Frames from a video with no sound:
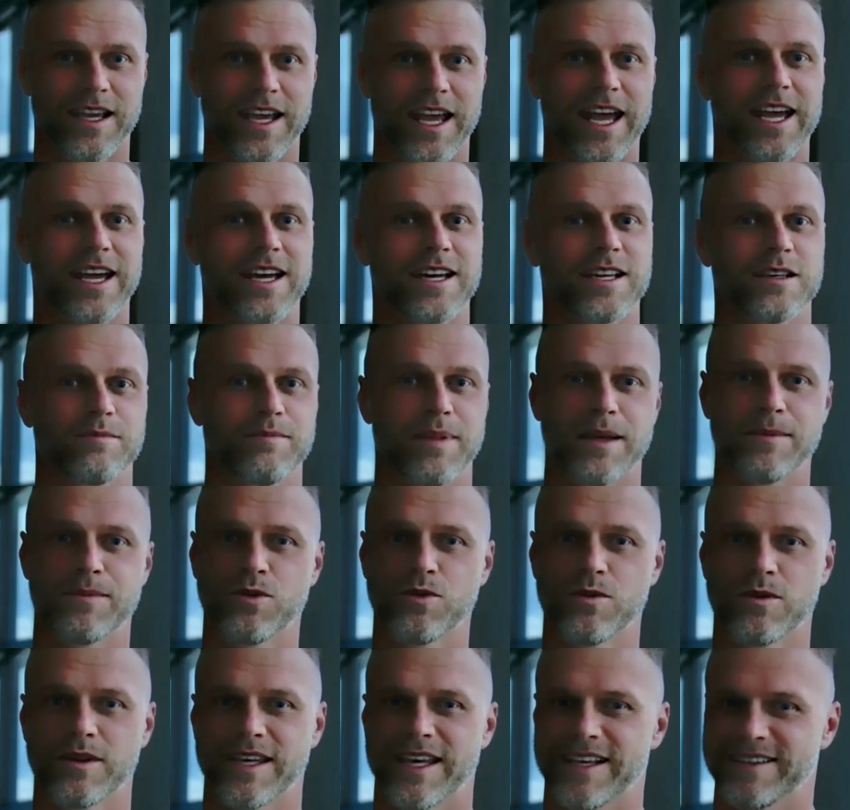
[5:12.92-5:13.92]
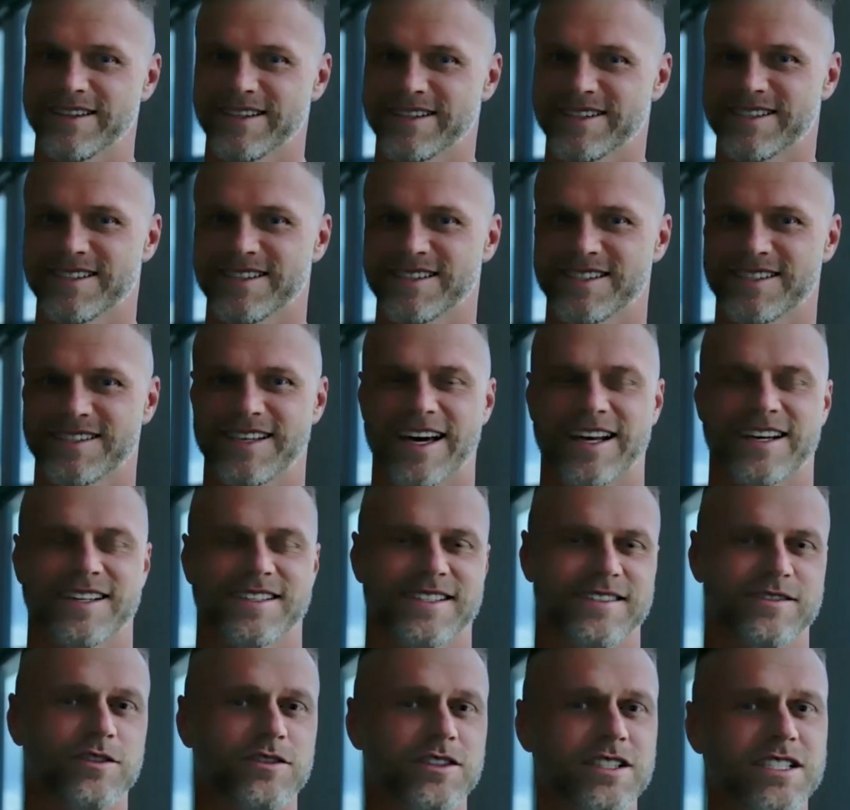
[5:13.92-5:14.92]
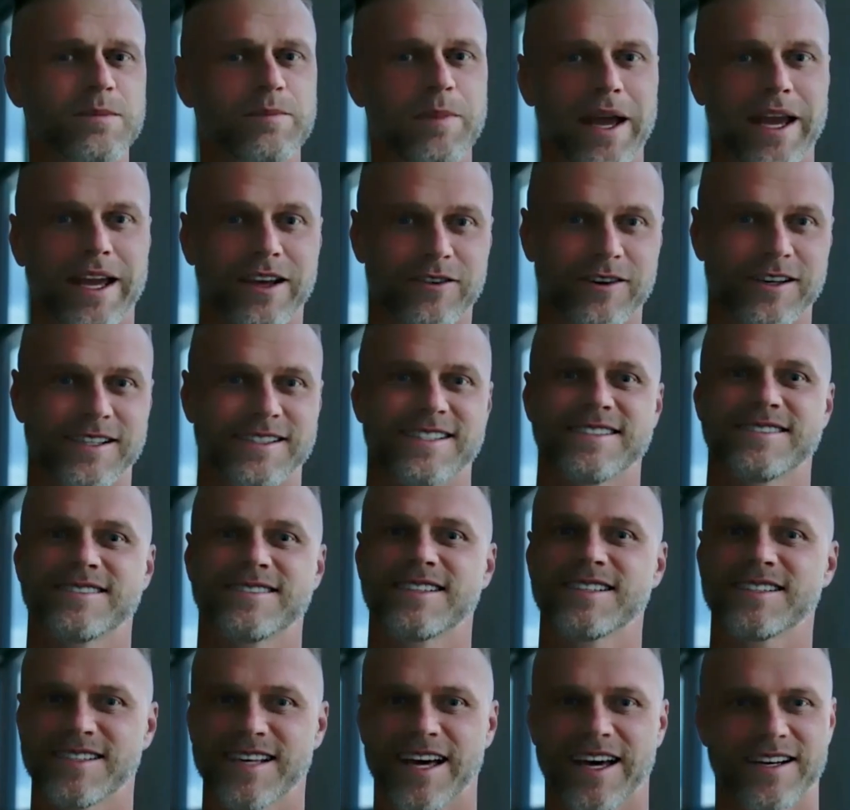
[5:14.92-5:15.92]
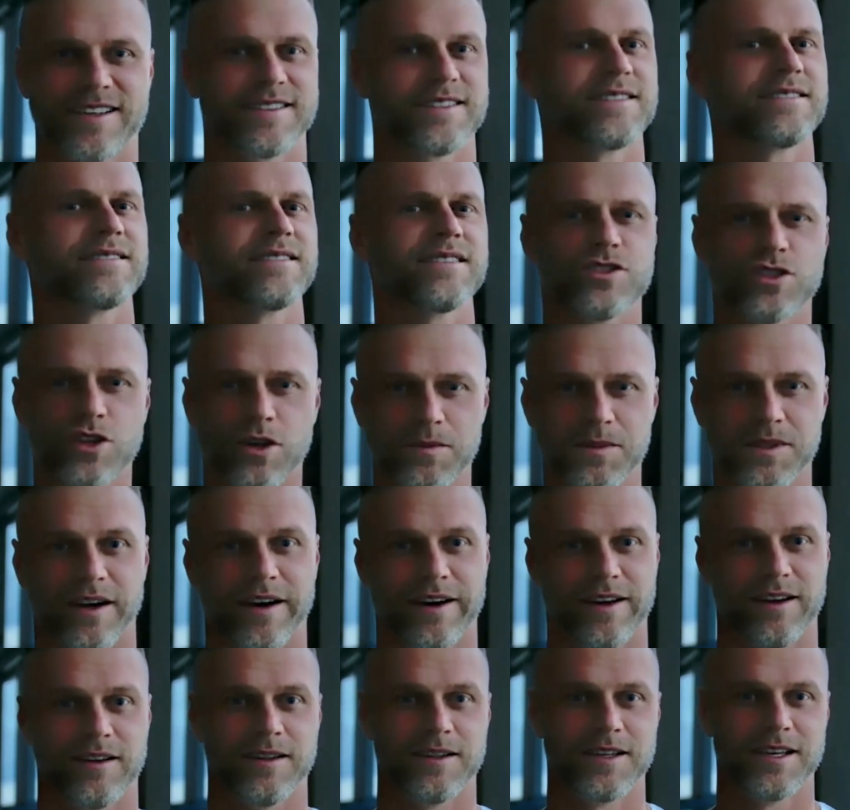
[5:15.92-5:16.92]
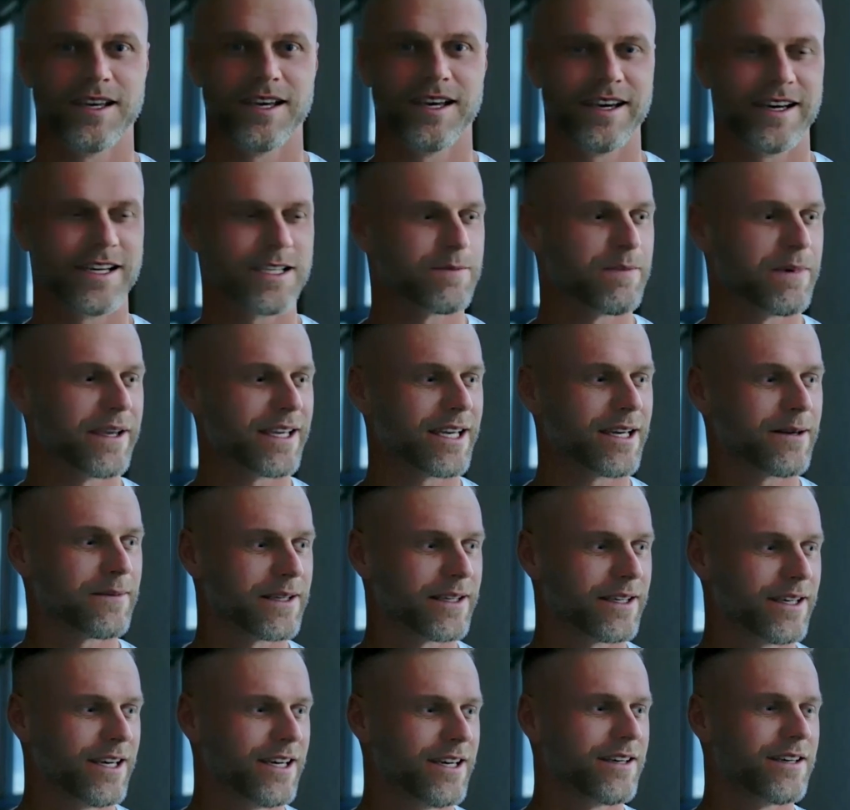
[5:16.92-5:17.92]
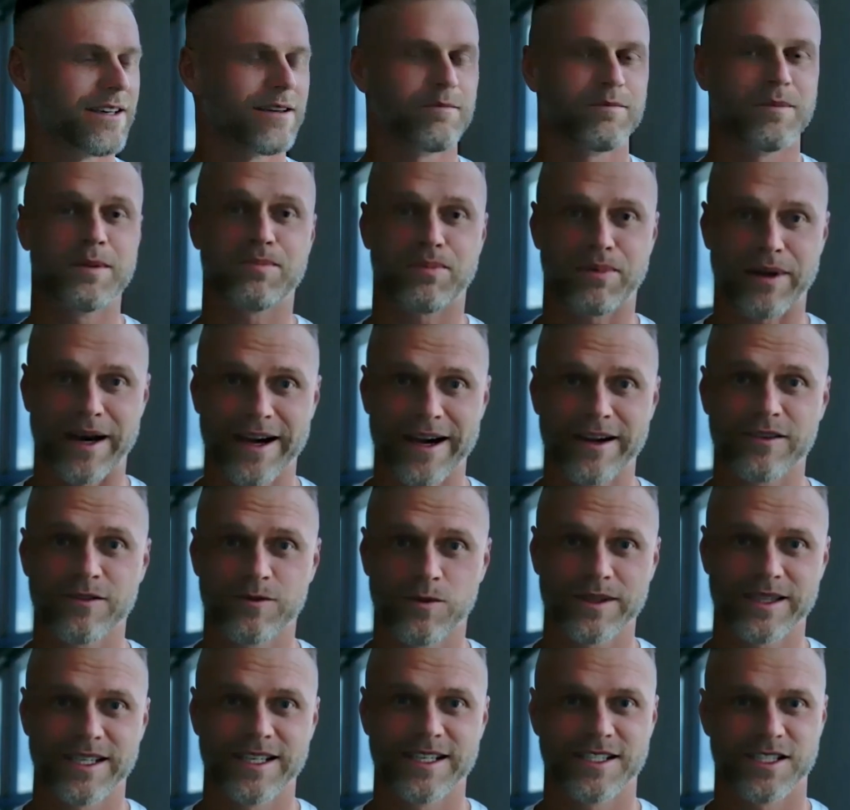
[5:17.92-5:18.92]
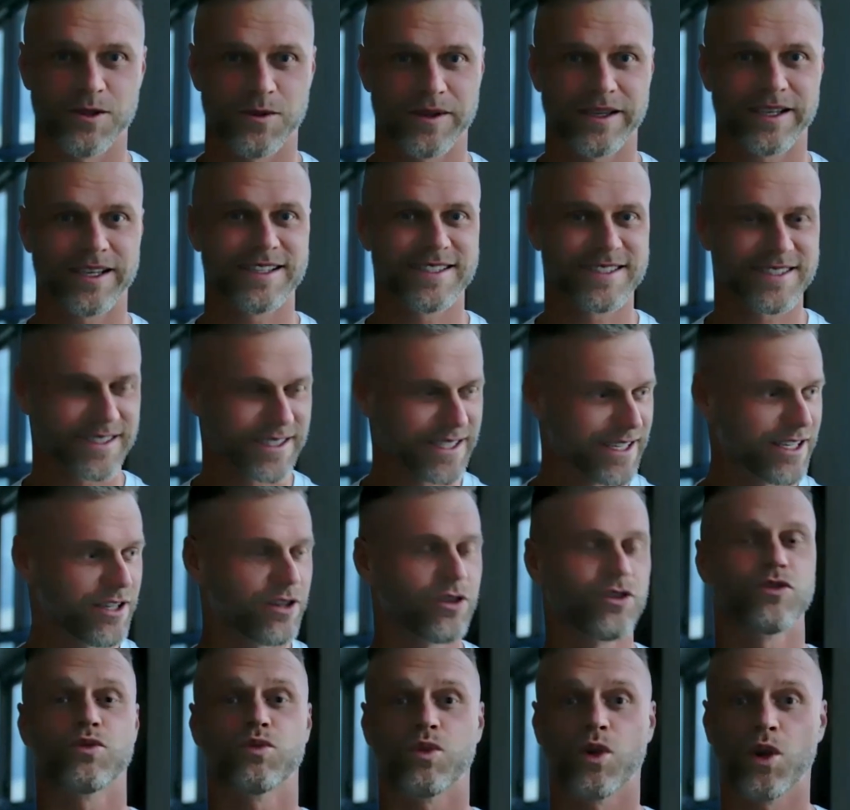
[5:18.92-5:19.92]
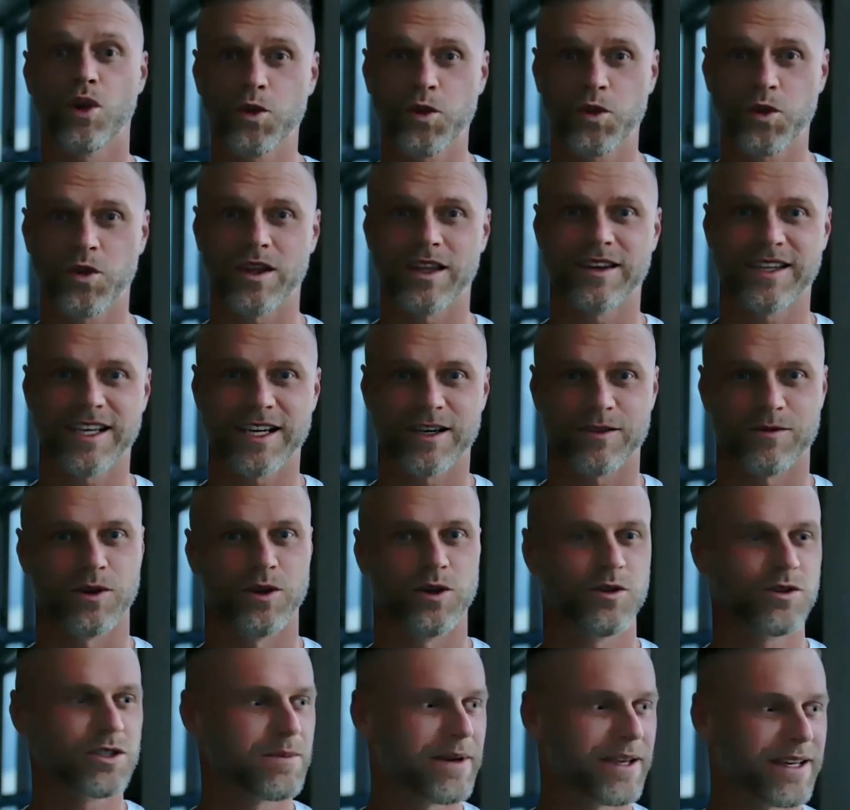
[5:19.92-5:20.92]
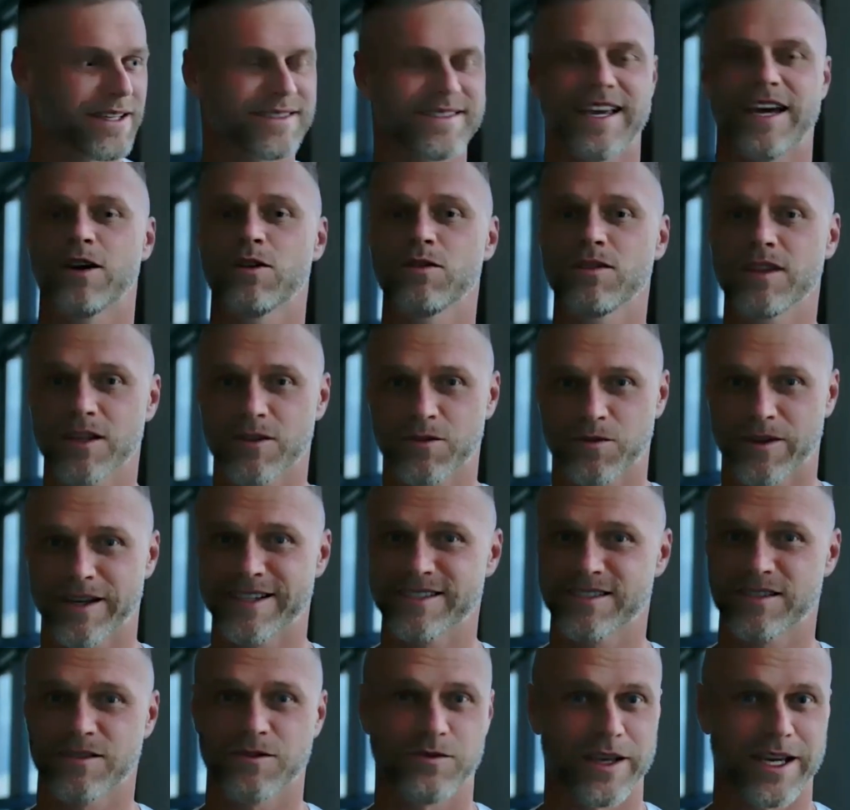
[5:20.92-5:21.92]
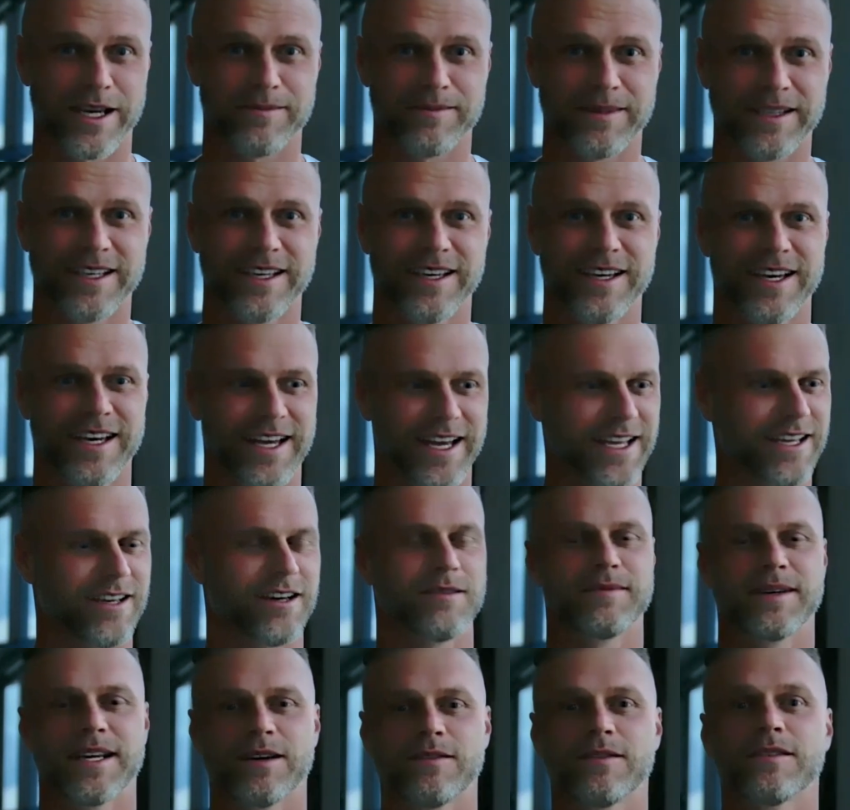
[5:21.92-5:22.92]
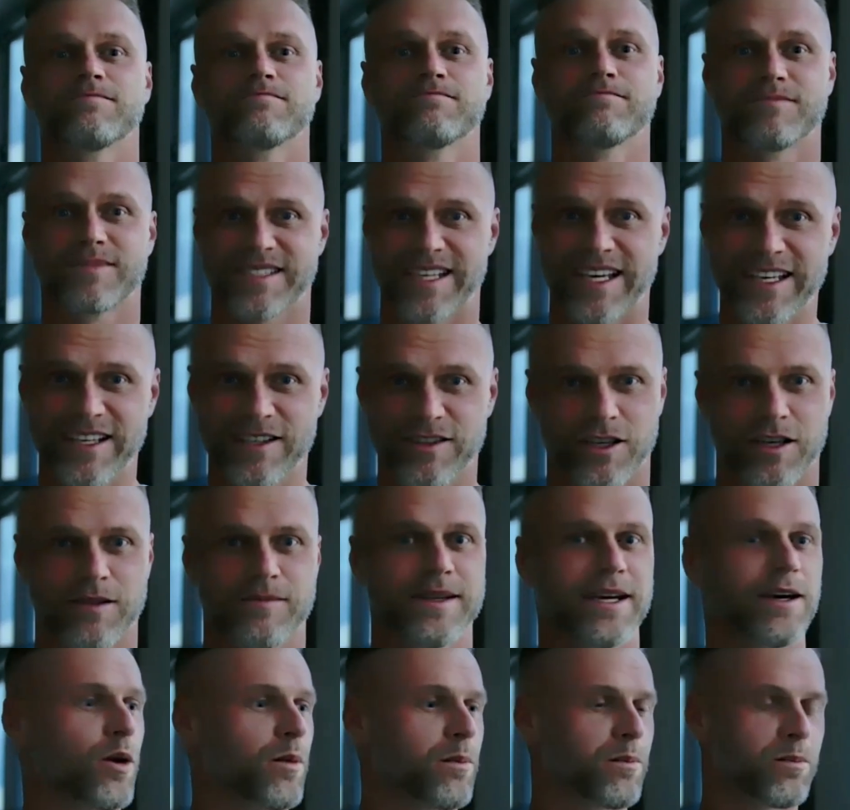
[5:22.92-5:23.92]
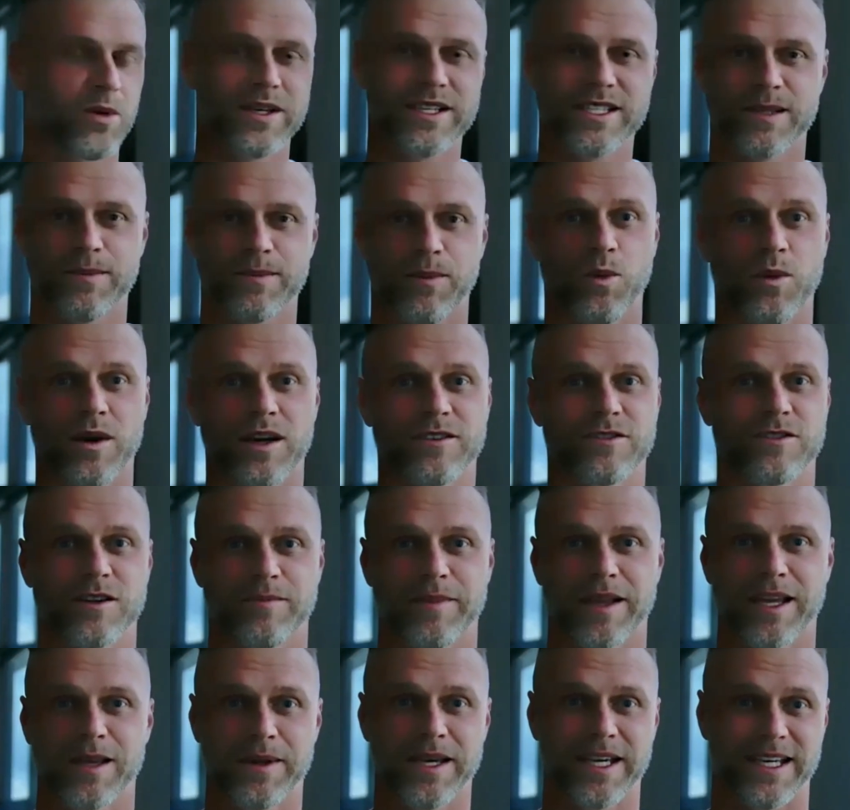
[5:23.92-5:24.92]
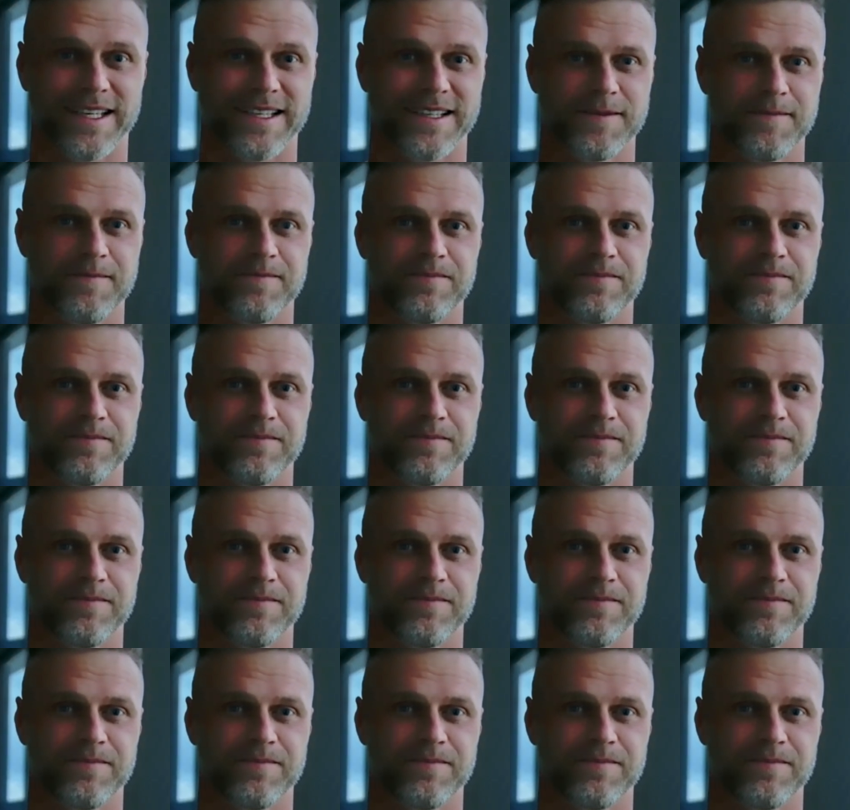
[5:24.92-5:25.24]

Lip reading: And people get this status. It's not just a pay increase, it's the status, it's the job title. It's being able to be proud of what they're doing and see growth in their role to be able to tell their friends and family, hey, I'm now a senior, I'm now a principal, whatever it may be.